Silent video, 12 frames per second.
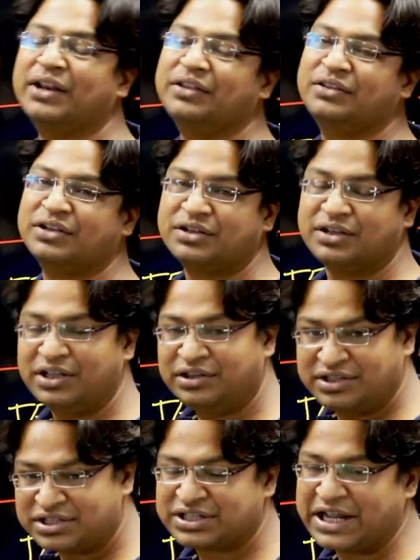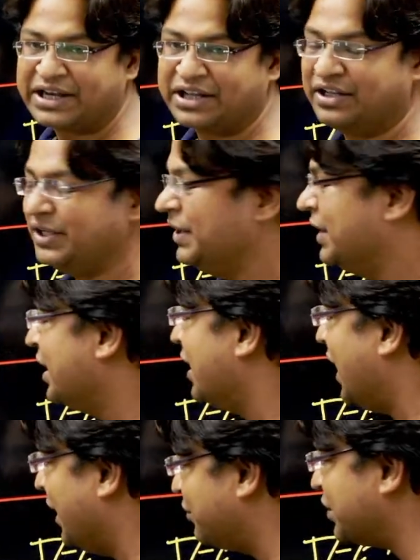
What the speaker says: in this category, I would